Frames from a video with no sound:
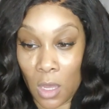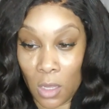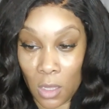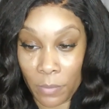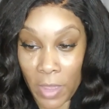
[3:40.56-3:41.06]

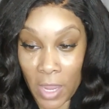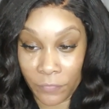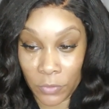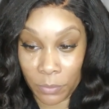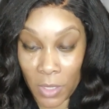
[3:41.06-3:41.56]
Um,
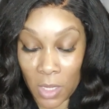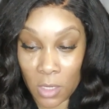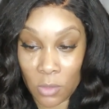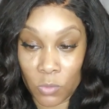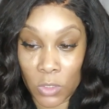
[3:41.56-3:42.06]

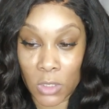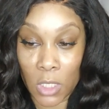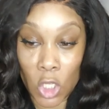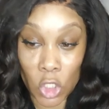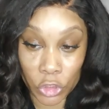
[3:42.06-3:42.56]
Afterpay was
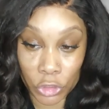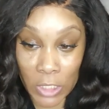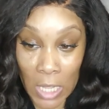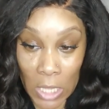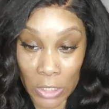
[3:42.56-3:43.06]

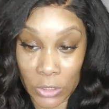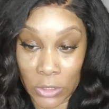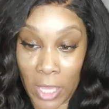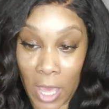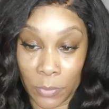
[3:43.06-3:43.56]

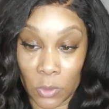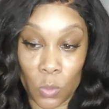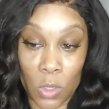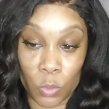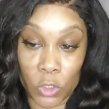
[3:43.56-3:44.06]
$100. Capital
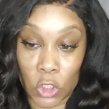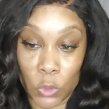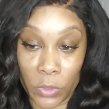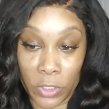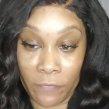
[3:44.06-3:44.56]
One was
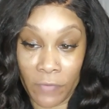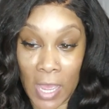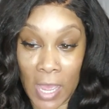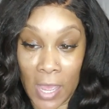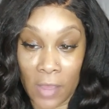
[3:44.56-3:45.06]

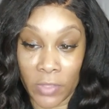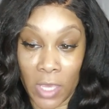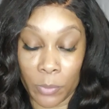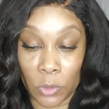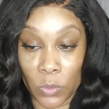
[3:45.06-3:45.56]
25
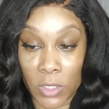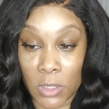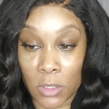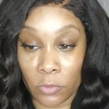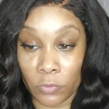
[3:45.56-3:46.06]
Capital One
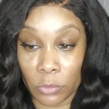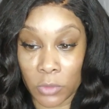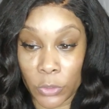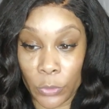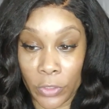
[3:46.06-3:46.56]
Silver
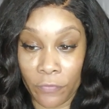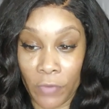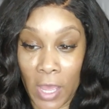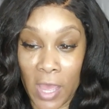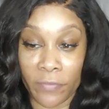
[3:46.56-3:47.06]
was
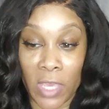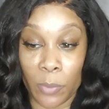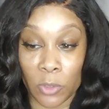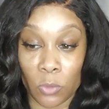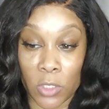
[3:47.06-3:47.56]
25
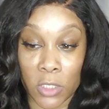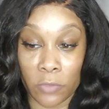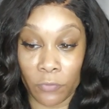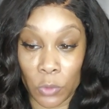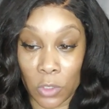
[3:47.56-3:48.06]
Capital One
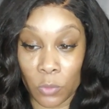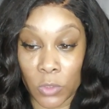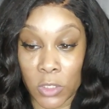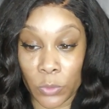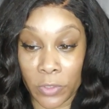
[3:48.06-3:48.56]
Savor
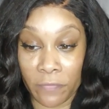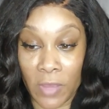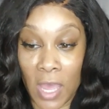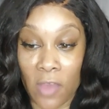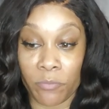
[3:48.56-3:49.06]
was
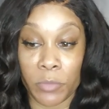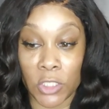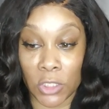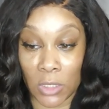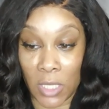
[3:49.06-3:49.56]
25
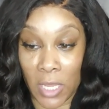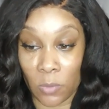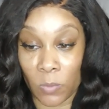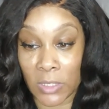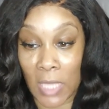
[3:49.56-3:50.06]
Mission
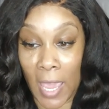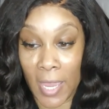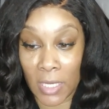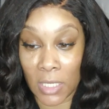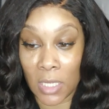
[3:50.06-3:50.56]
Lane was
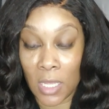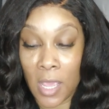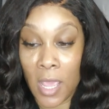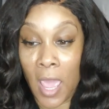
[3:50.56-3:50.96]
80